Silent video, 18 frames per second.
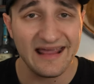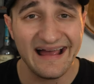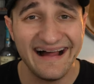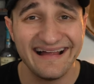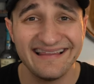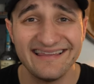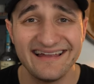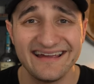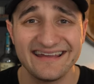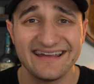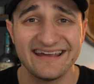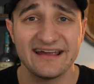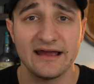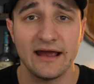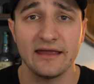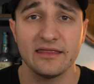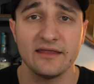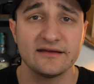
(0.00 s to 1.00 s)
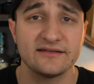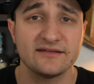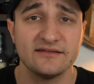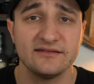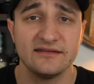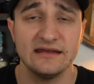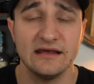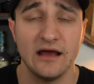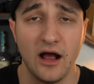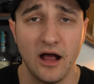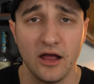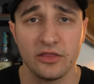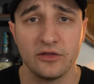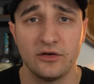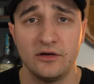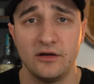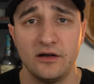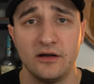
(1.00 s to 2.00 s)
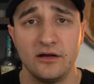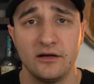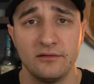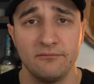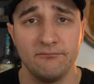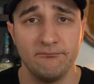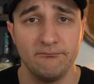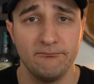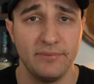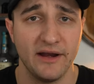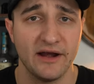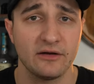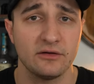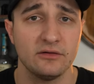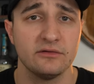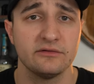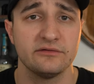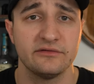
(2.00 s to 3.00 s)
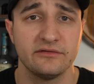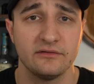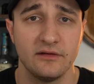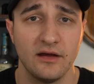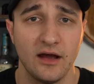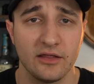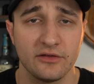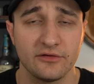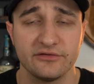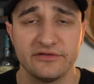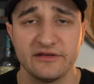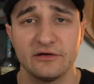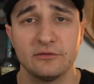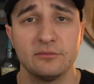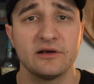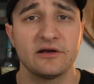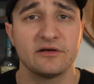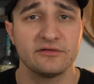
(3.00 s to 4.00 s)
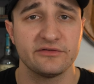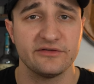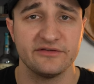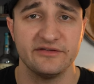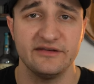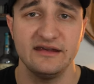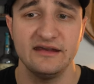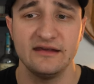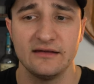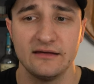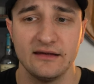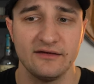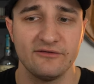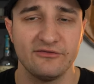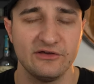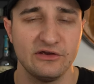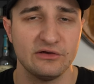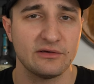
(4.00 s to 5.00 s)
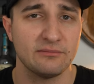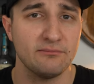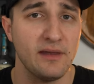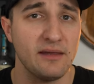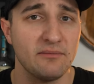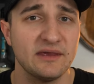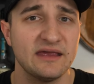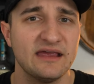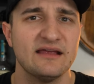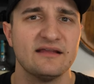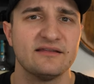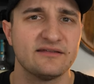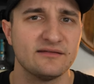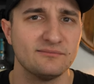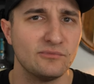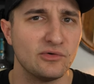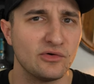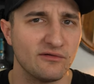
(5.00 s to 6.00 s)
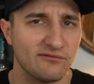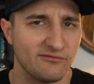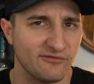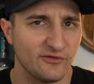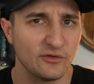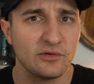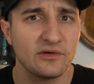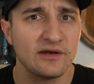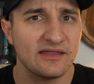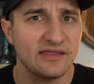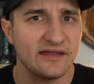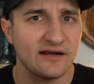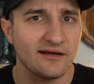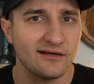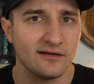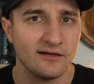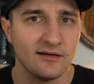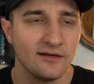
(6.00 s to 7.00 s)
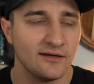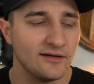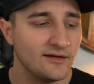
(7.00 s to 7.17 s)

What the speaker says: I like it. I'd like to see other barrels, other single barrels, to see if you can maybe get some more fruit in there.